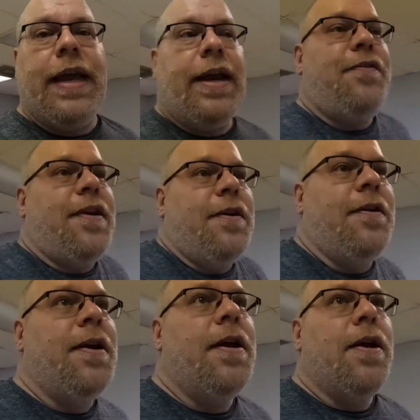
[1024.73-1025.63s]
Data center
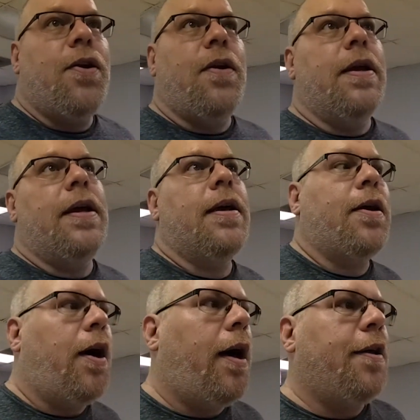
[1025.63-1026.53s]

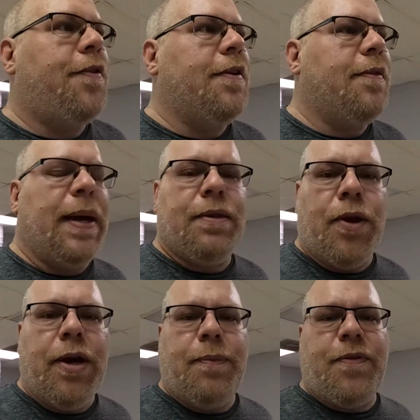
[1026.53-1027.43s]
cost is about
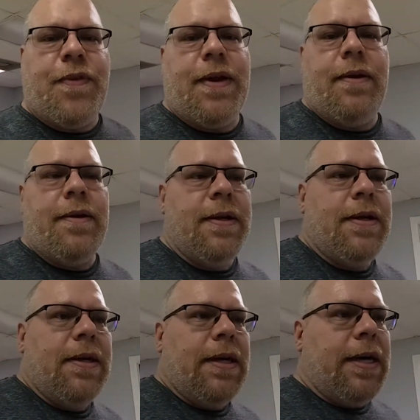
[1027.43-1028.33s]
30%
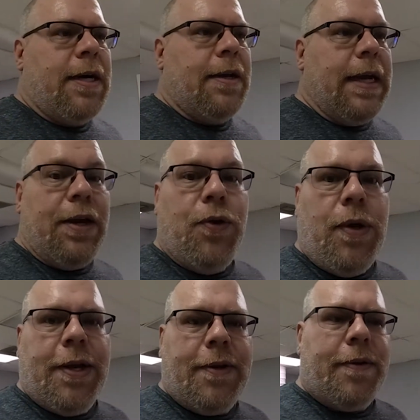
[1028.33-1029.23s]
in
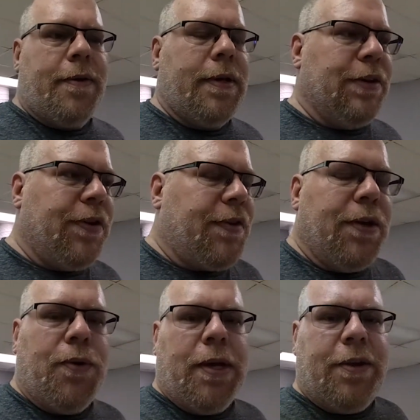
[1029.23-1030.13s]
cooling, just in
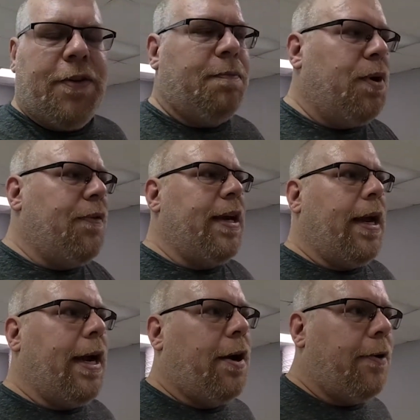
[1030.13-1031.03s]
cooling, just moving
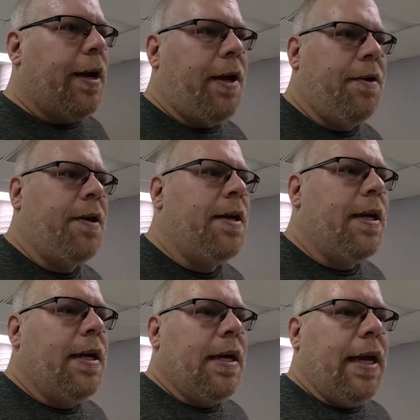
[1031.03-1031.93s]
air around
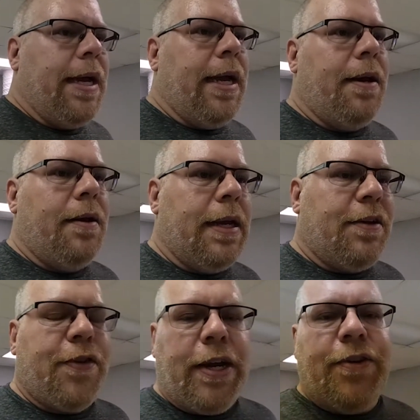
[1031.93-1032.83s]
and
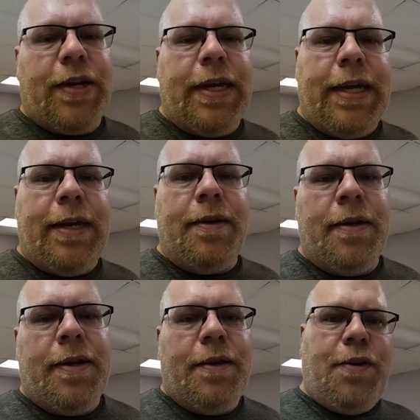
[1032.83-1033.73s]
exchanging heat
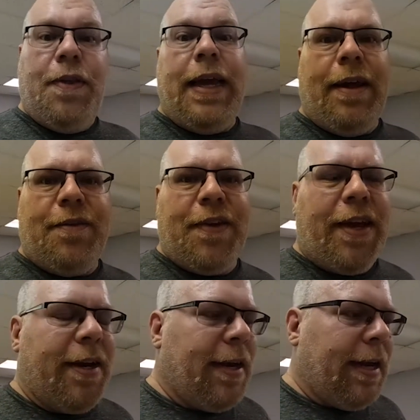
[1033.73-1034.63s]
to the outside.